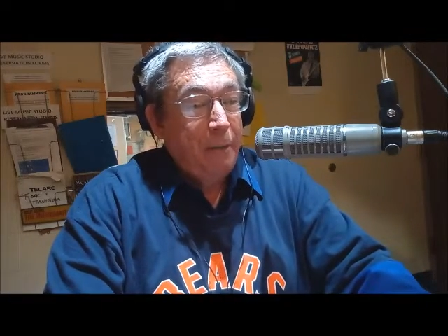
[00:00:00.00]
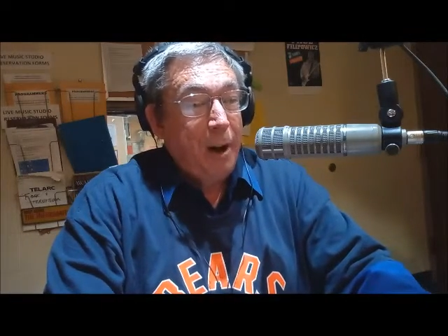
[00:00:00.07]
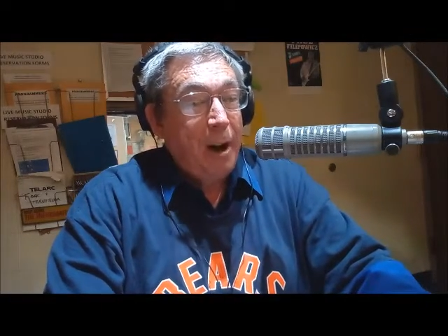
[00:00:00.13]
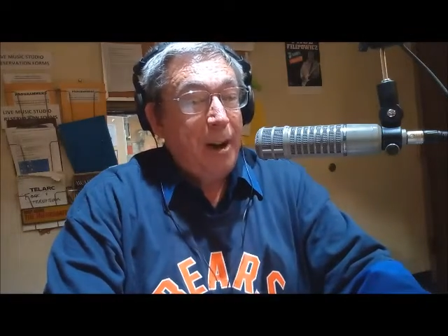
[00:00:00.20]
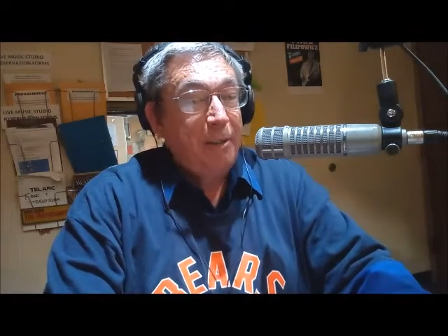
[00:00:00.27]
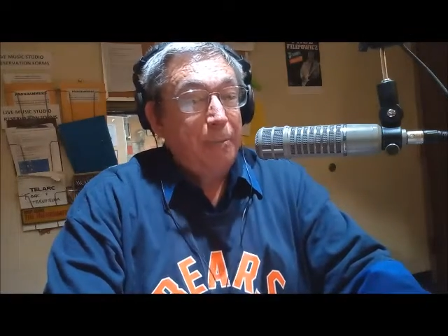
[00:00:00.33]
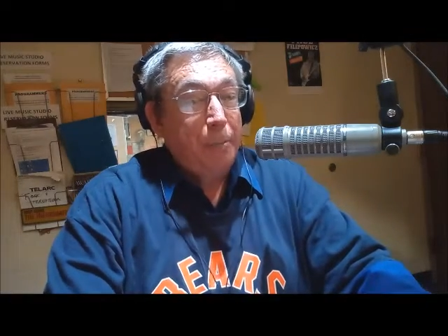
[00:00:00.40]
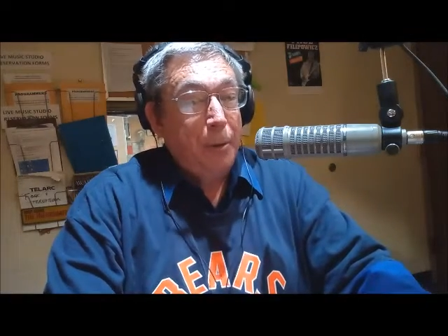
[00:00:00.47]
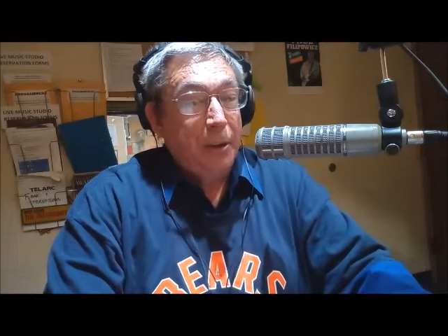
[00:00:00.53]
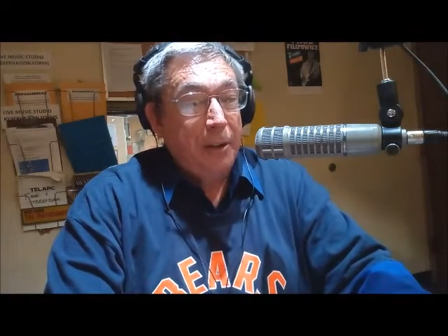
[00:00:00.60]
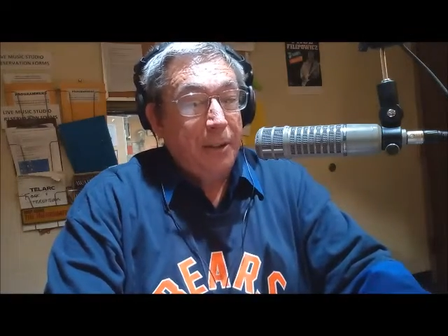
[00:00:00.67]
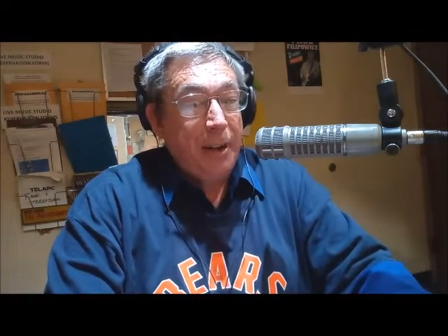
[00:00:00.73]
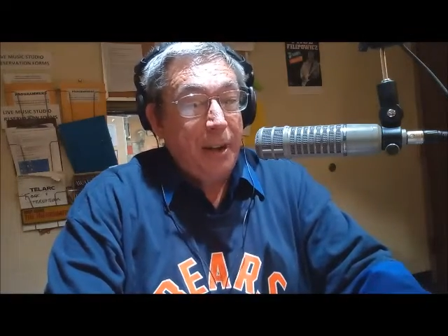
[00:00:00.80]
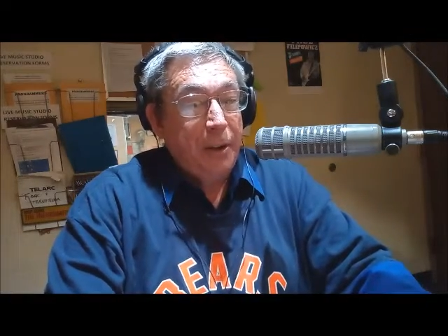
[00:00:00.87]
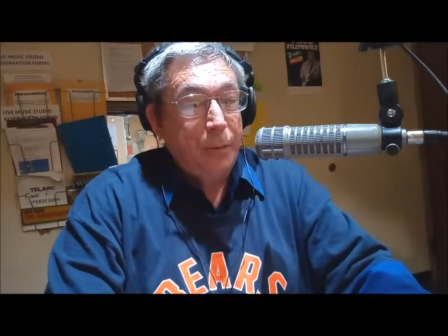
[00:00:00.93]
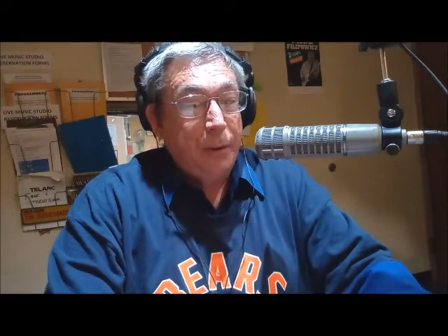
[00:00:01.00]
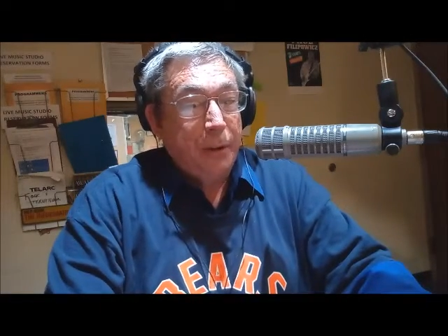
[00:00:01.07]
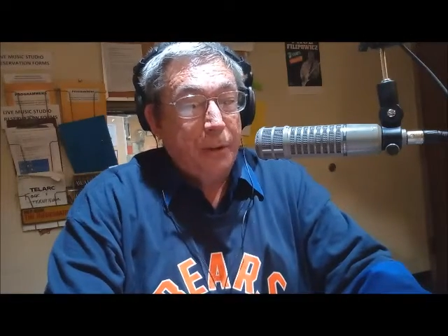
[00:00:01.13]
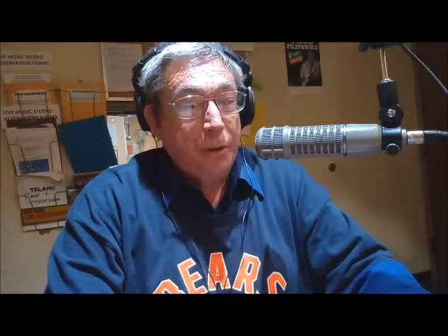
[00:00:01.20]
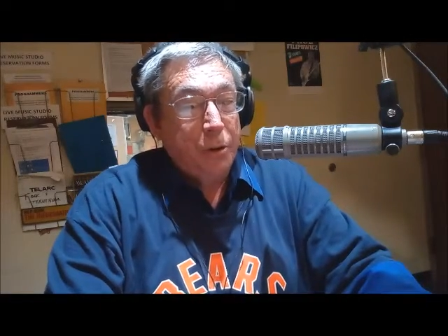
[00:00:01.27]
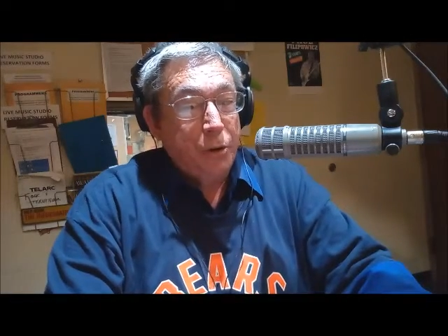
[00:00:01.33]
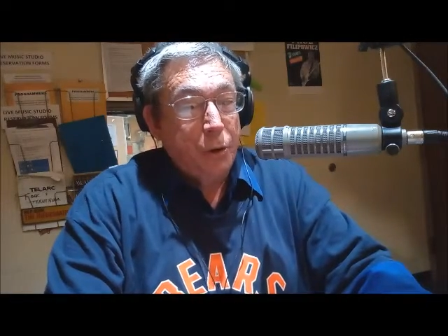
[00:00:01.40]
five point nine
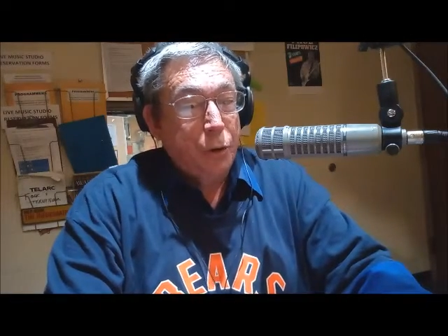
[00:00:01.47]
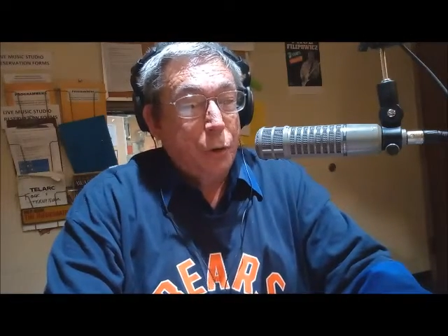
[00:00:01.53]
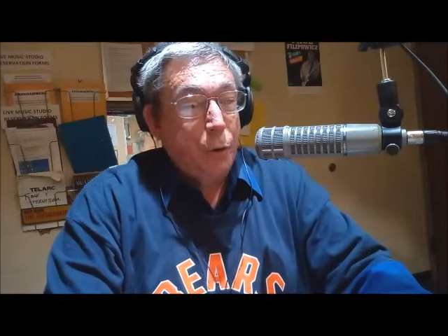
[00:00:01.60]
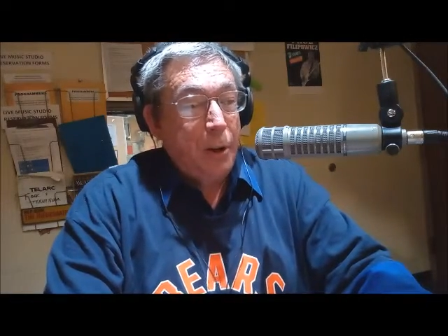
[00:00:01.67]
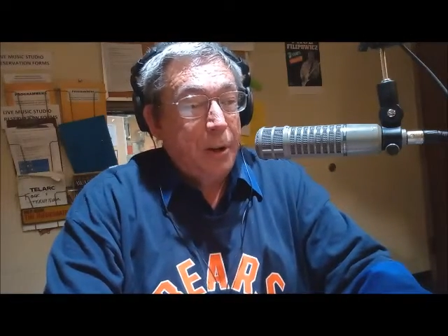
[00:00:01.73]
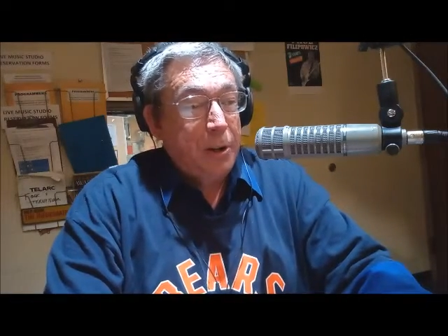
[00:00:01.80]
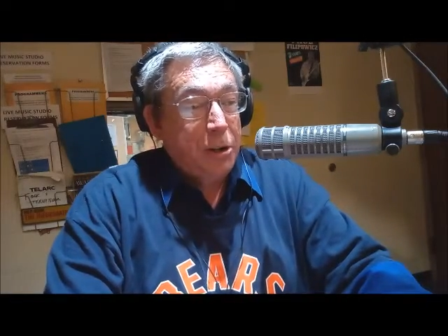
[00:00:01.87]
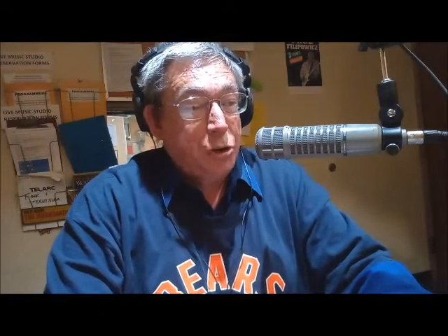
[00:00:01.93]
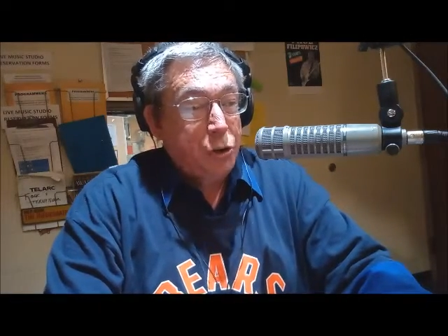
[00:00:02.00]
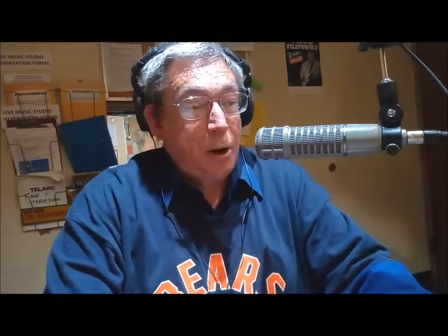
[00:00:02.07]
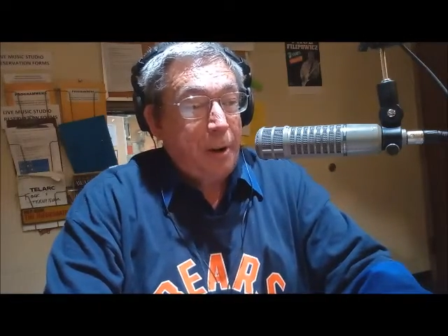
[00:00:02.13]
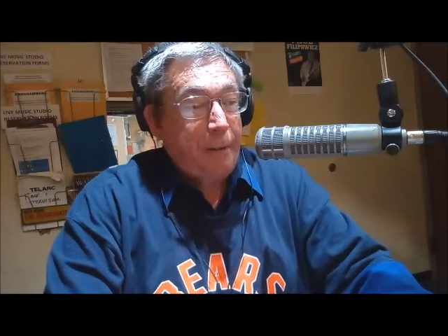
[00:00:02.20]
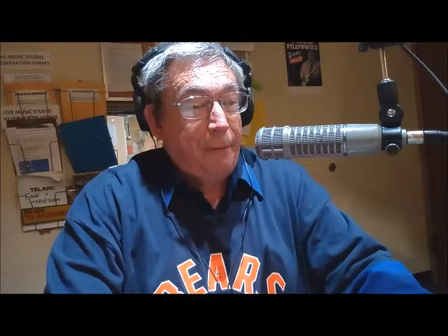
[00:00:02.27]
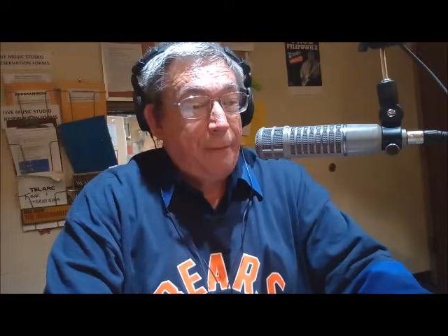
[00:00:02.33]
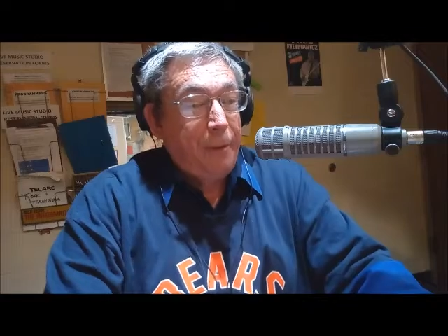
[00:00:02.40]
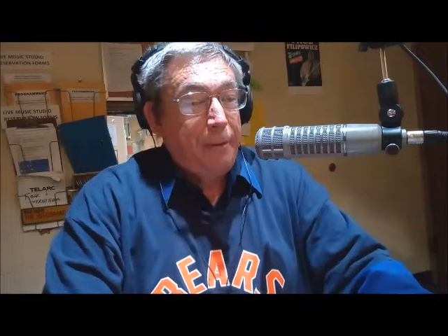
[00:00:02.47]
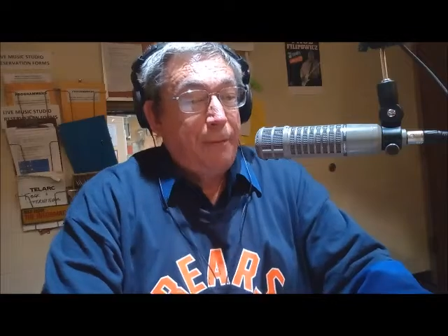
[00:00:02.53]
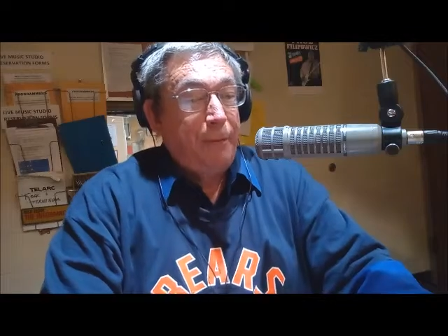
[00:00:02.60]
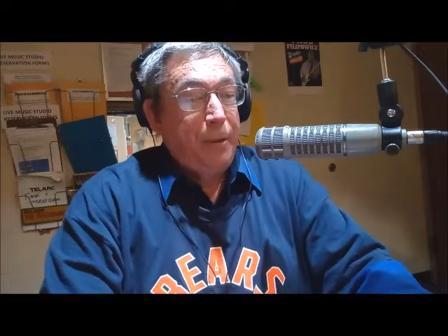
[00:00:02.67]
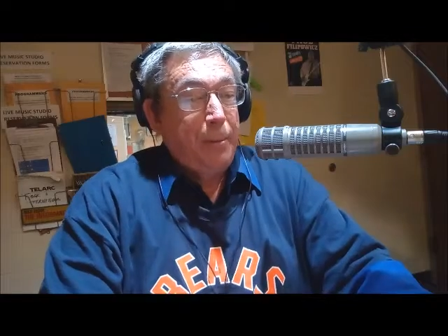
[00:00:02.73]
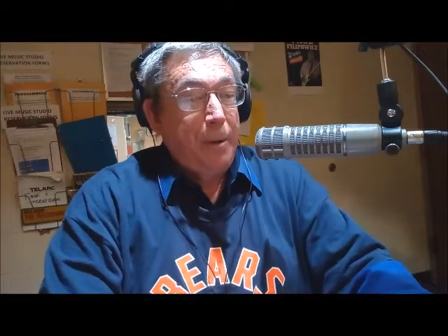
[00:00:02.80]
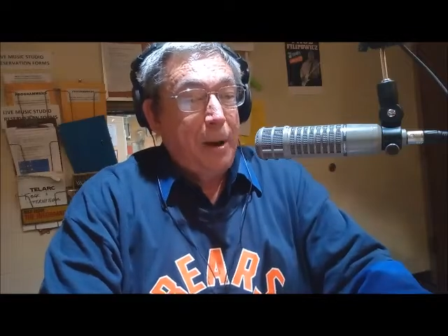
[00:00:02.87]
Richter's earthquake struck
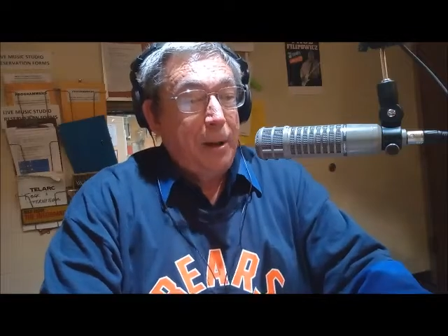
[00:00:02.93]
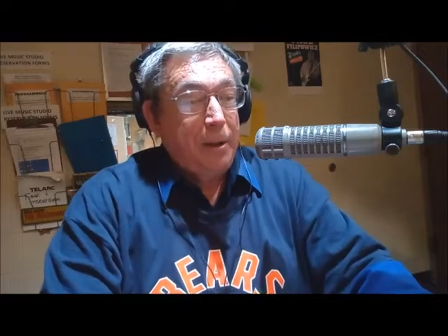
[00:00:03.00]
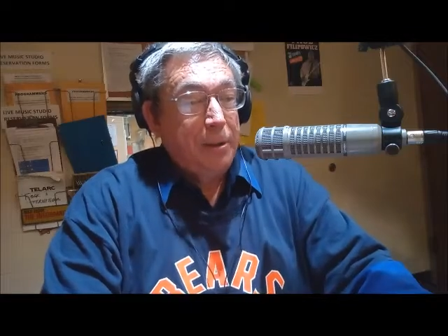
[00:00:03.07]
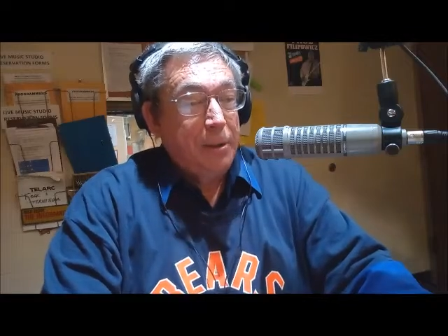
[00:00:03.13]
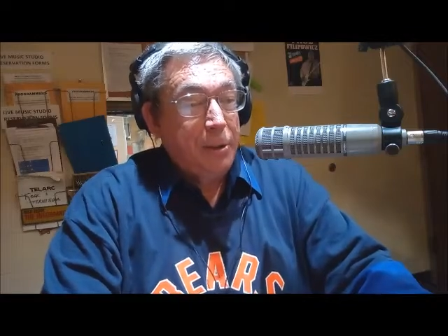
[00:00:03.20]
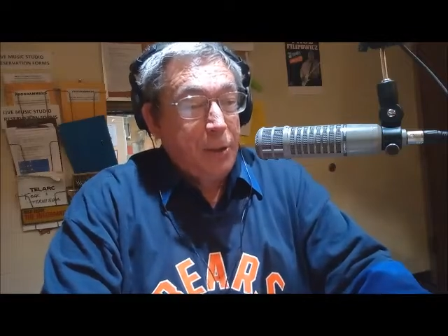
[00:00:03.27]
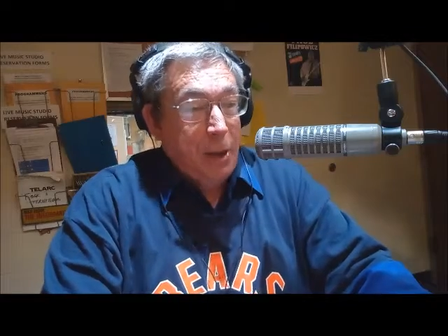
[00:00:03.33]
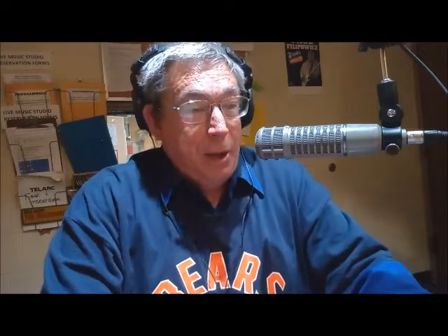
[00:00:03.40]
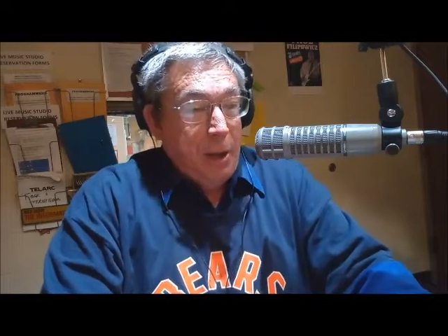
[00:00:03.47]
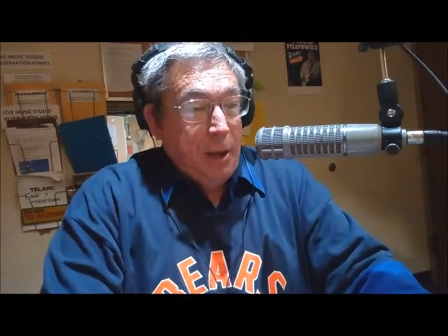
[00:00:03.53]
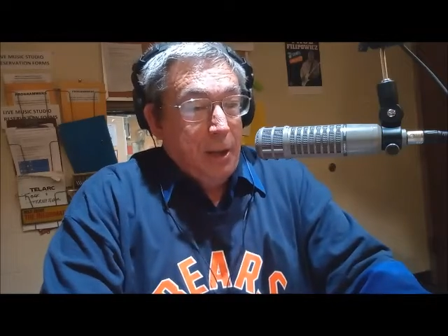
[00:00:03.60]
fifty miles